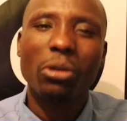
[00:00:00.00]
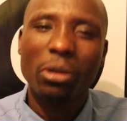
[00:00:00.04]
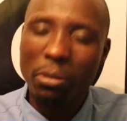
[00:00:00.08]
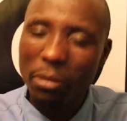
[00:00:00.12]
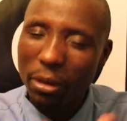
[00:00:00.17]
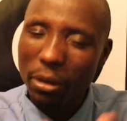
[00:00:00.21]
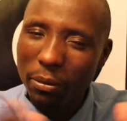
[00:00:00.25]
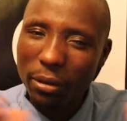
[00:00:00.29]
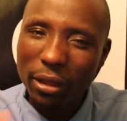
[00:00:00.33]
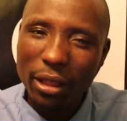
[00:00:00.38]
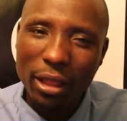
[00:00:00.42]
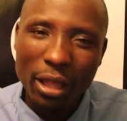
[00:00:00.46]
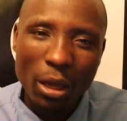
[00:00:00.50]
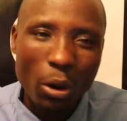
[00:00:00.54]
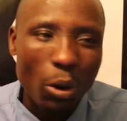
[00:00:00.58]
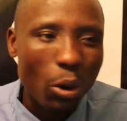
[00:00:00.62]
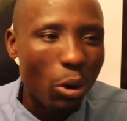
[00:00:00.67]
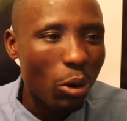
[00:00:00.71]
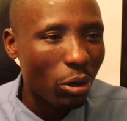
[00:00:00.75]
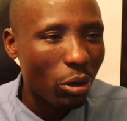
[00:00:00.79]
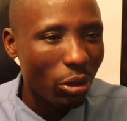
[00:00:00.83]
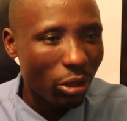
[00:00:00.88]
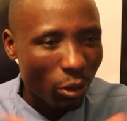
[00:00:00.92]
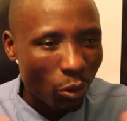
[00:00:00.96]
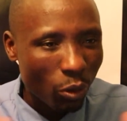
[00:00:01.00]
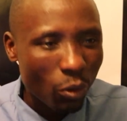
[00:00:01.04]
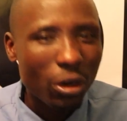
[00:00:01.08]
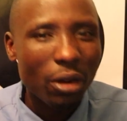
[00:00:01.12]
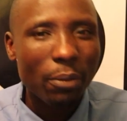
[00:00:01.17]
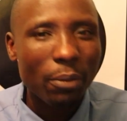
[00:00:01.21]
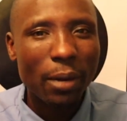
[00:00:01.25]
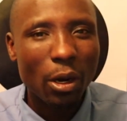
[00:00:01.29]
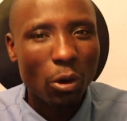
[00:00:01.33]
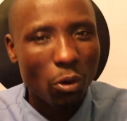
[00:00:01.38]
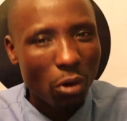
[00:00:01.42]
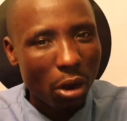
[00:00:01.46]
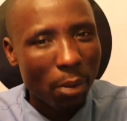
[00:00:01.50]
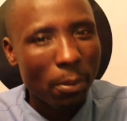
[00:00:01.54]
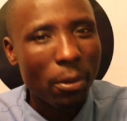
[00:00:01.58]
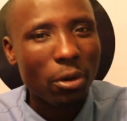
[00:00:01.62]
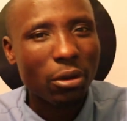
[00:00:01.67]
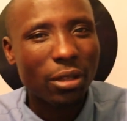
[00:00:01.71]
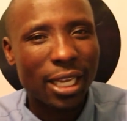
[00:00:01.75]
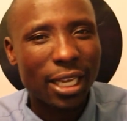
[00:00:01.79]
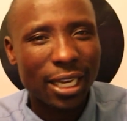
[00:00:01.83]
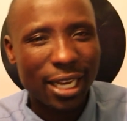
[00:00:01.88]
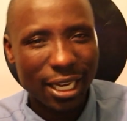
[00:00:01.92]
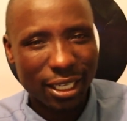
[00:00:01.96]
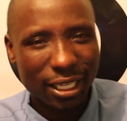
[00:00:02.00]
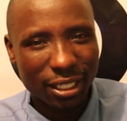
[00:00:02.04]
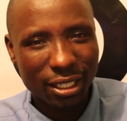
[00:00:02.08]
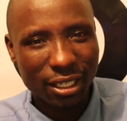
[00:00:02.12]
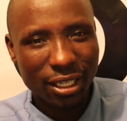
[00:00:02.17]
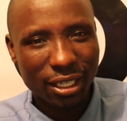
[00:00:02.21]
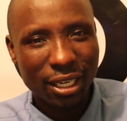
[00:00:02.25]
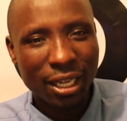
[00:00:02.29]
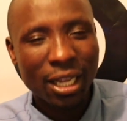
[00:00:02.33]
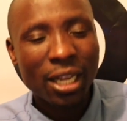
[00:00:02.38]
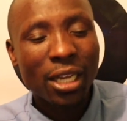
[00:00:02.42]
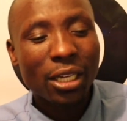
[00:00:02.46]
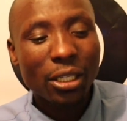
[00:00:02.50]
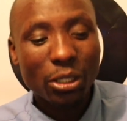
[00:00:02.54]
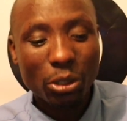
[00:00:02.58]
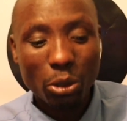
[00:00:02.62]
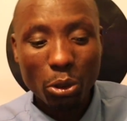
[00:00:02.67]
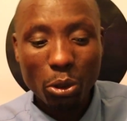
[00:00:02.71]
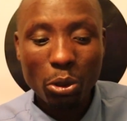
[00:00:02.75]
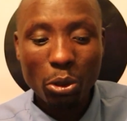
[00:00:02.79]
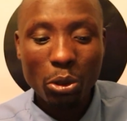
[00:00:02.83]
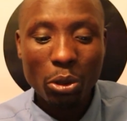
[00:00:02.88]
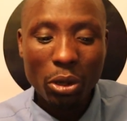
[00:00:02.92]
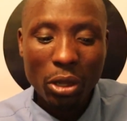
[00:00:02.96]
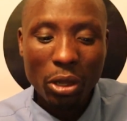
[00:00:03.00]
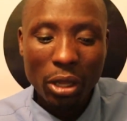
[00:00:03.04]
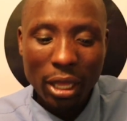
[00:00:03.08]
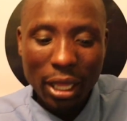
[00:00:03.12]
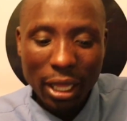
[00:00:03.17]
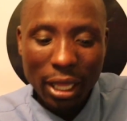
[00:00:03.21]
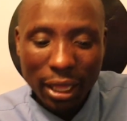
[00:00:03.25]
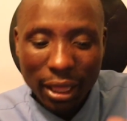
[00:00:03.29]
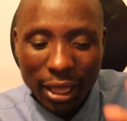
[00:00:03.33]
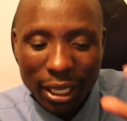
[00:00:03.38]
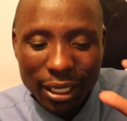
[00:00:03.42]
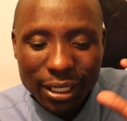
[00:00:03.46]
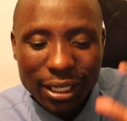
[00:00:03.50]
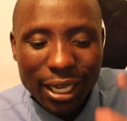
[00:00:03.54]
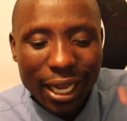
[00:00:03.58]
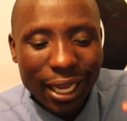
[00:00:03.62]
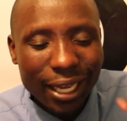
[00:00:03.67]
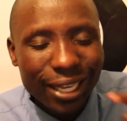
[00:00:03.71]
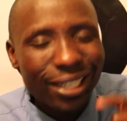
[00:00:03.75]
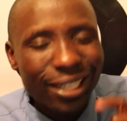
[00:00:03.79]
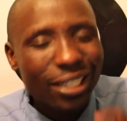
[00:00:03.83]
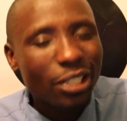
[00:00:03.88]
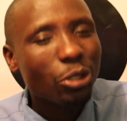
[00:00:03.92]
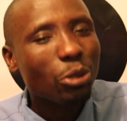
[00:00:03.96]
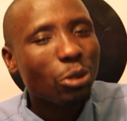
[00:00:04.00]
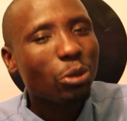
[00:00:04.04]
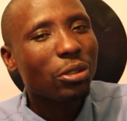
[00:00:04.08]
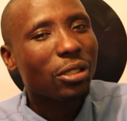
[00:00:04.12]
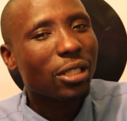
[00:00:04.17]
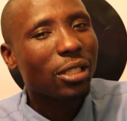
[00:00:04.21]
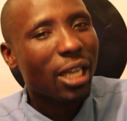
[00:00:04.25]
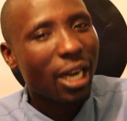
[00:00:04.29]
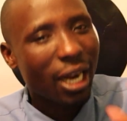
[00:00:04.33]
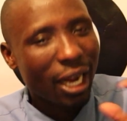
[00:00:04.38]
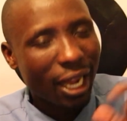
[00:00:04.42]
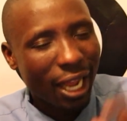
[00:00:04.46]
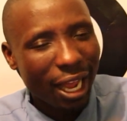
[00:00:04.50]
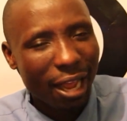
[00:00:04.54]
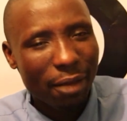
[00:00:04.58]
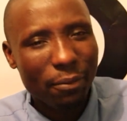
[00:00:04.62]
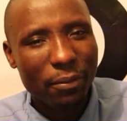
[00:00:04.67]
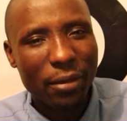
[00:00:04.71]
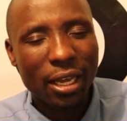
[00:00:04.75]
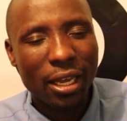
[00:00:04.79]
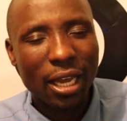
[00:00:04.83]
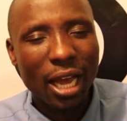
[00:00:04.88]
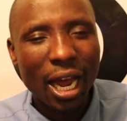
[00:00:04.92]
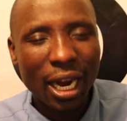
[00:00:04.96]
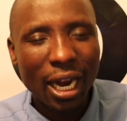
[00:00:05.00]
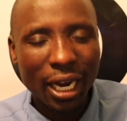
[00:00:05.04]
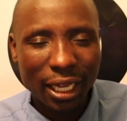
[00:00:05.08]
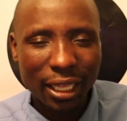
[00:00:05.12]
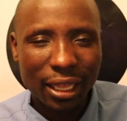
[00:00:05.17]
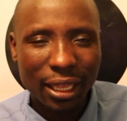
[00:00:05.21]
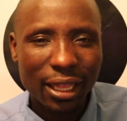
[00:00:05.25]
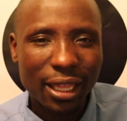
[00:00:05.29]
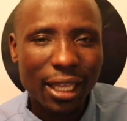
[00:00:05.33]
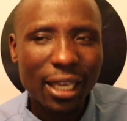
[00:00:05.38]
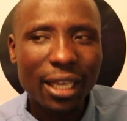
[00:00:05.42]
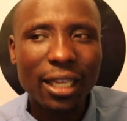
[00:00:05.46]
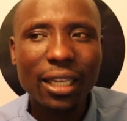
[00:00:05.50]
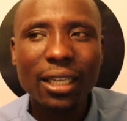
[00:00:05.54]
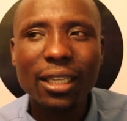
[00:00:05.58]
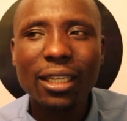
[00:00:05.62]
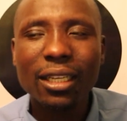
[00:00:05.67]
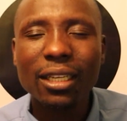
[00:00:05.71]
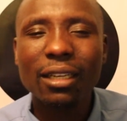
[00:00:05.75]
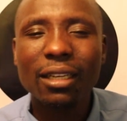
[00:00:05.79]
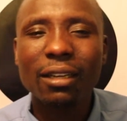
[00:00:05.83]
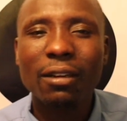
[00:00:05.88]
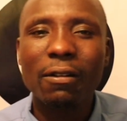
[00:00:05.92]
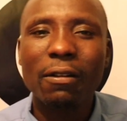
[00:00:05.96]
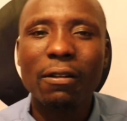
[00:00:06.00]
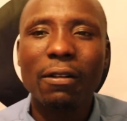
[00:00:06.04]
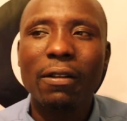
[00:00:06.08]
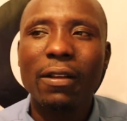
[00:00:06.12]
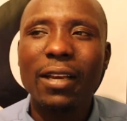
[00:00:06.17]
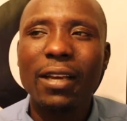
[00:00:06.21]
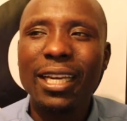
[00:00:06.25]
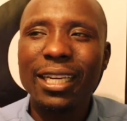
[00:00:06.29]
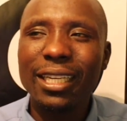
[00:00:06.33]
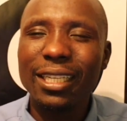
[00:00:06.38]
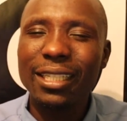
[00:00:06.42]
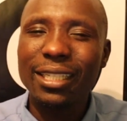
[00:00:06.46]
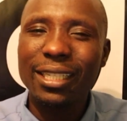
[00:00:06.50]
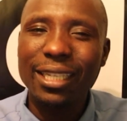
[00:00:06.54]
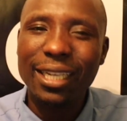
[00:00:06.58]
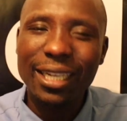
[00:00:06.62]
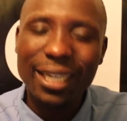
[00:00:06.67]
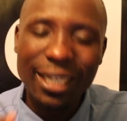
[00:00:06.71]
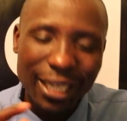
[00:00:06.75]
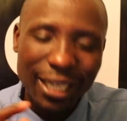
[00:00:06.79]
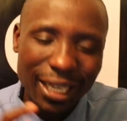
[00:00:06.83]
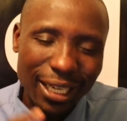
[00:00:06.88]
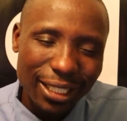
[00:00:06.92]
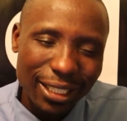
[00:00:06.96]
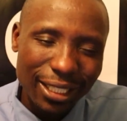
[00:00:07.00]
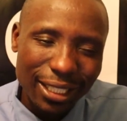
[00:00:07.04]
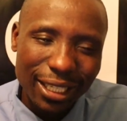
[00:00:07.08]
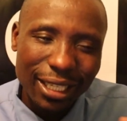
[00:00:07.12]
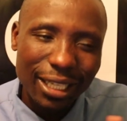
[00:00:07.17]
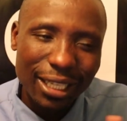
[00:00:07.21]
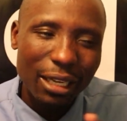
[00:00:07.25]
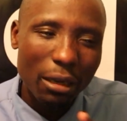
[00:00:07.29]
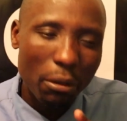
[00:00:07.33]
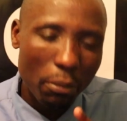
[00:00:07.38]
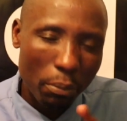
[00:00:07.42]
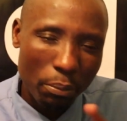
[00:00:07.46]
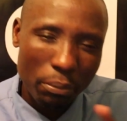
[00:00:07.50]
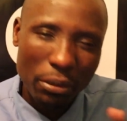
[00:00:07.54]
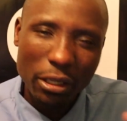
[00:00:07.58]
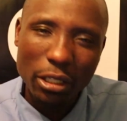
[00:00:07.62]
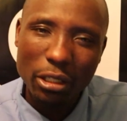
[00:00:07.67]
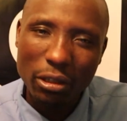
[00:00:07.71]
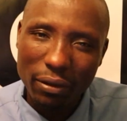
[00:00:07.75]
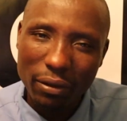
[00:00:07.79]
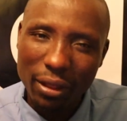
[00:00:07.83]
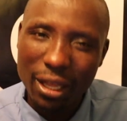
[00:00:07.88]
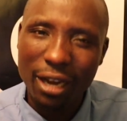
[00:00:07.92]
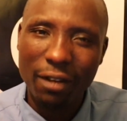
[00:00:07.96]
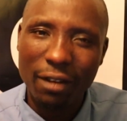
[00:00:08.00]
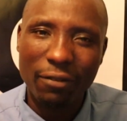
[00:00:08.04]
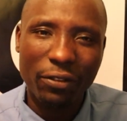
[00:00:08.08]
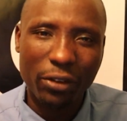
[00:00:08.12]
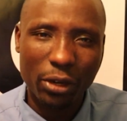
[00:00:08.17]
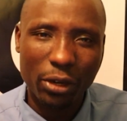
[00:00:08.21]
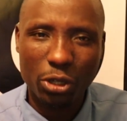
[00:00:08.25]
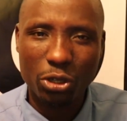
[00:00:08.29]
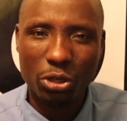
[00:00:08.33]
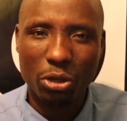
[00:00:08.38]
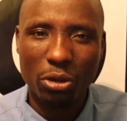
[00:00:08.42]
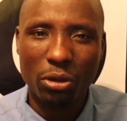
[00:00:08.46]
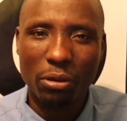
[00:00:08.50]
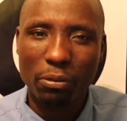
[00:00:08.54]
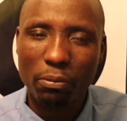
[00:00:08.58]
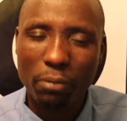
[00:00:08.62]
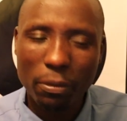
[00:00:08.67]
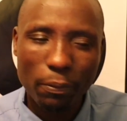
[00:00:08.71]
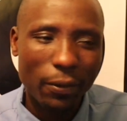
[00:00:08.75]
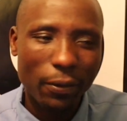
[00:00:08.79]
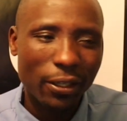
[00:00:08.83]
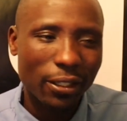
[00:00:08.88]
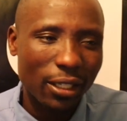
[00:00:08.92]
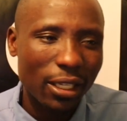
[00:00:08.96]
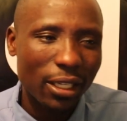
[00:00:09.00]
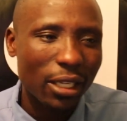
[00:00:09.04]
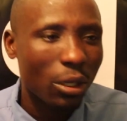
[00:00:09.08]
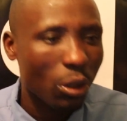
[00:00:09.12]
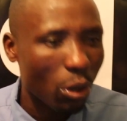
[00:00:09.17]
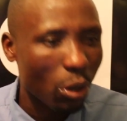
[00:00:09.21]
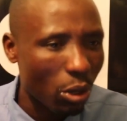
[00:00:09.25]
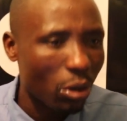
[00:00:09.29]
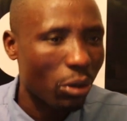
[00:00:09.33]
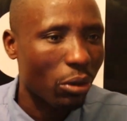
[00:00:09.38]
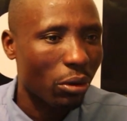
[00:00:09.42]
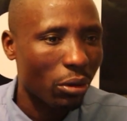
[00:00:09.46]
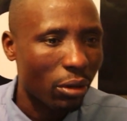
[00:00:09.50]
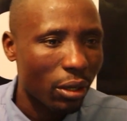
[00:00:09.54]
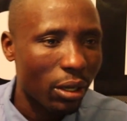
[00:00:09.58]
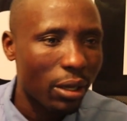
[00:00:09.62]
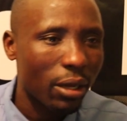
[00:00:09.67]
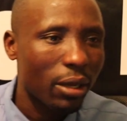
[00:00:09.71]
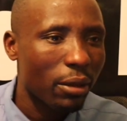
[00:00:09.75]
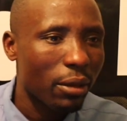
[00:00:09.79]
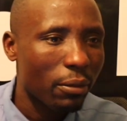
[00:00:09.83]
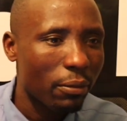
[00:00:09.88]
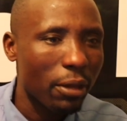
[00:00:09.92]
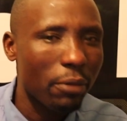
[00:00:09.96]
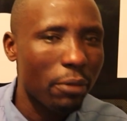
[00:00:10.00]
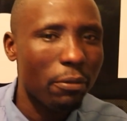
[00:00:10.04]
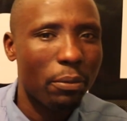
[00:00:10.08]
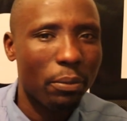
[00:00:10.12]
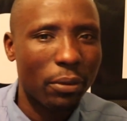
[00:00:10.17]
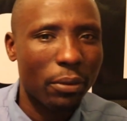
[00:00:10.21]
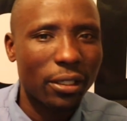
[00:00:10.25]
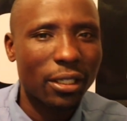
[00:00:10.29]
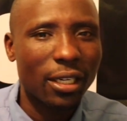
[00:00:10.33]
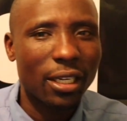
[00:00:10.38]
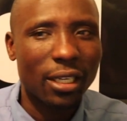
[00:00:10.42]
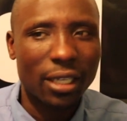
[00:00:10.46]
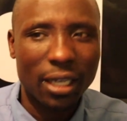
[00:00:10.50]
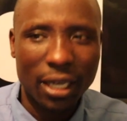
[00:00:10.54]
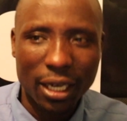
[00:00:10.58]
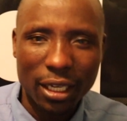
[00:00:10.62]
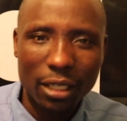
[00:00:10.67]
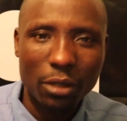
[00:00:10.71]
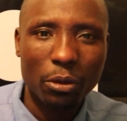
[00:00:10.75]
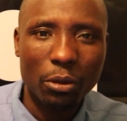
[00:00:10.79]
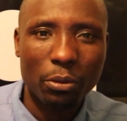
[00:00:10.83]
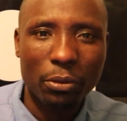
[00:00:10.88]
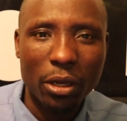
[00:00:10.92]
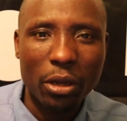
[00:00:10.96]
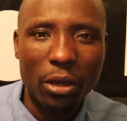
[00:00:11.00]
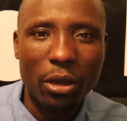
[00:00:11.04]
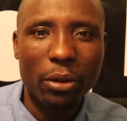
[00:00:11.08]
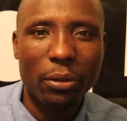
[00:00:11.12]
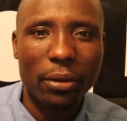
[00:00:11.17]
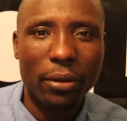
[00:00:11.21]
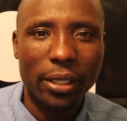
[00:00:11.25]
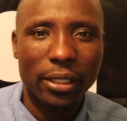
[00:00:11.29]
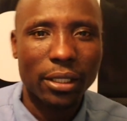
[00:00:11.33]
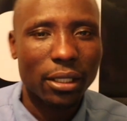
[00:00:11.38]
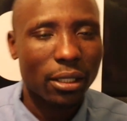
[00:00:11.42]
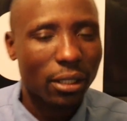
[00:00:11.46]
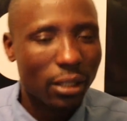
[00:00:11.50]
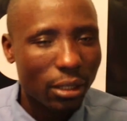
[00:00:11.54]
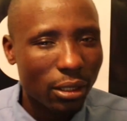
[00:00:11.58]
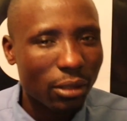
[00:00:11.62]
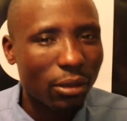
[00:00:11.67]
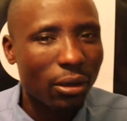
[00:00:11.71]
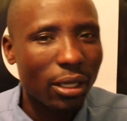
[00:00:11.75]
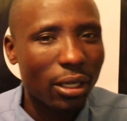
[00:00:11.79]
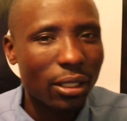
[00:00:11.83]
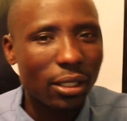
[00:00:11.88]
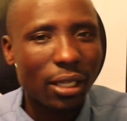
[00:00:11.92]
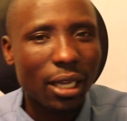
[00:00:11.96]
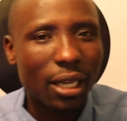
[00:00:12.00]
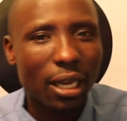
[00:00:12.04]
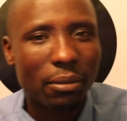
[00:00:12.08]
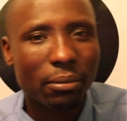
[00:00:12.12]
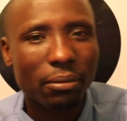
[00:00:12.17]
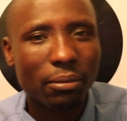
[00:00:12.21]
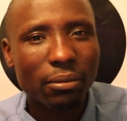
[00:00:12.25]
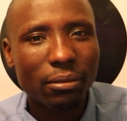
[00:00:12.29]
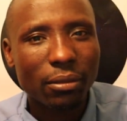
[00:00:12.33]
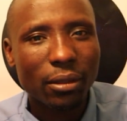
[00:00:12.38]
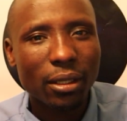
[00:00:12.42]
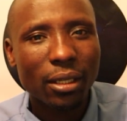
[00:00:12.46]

remember the whole hula baloo about the debt. So these are issues that are coming, and I think it is creating bit of that friction. People are saying, "Oh, maybe President elect will be going west, so let's come."